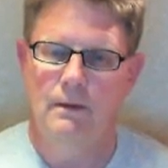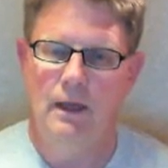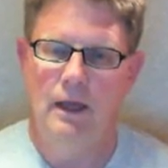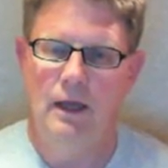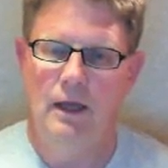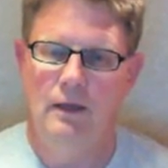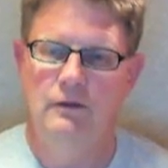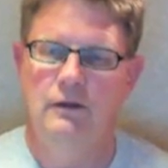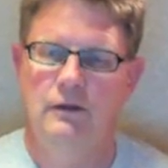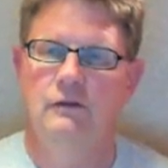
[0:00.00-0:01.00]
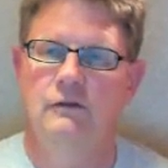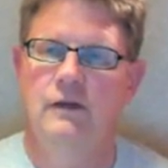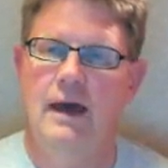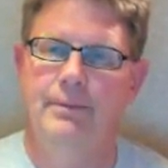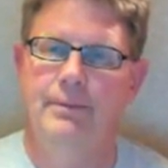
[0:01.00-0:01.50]
And this
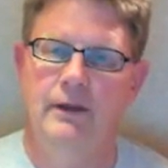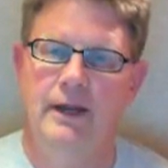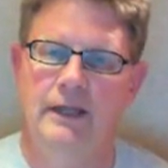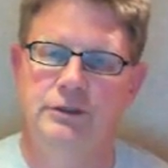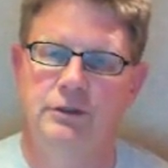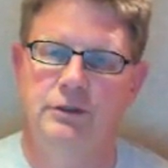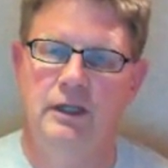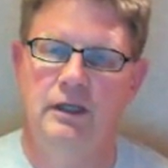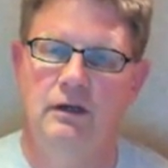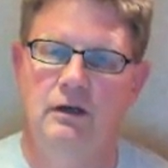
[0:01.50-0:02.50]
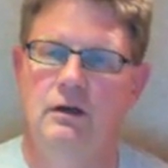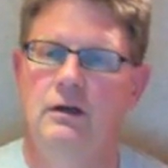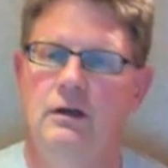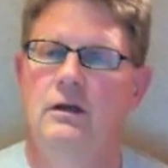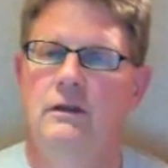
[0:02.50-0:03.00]
capital H right here,
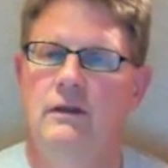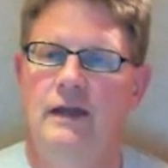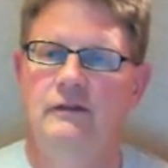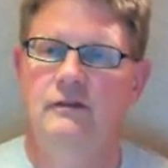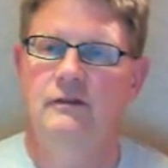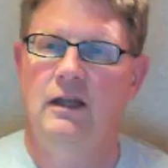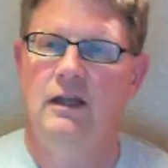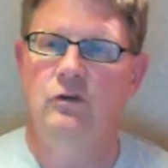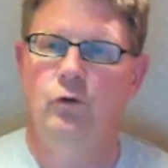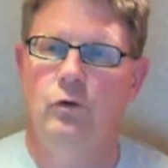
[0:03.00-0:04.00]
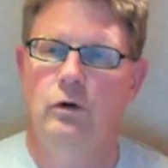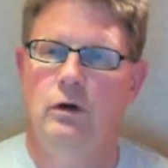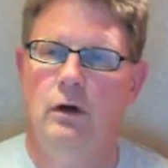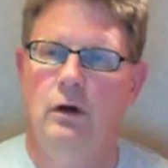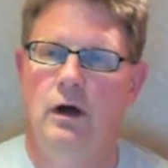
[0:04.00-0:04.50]
that stands for
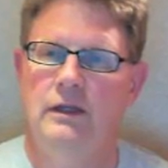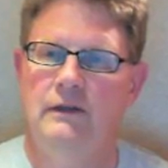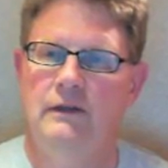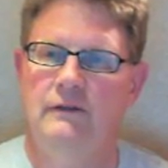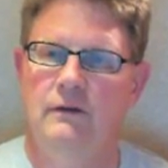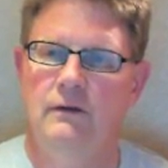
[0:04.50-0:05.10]
height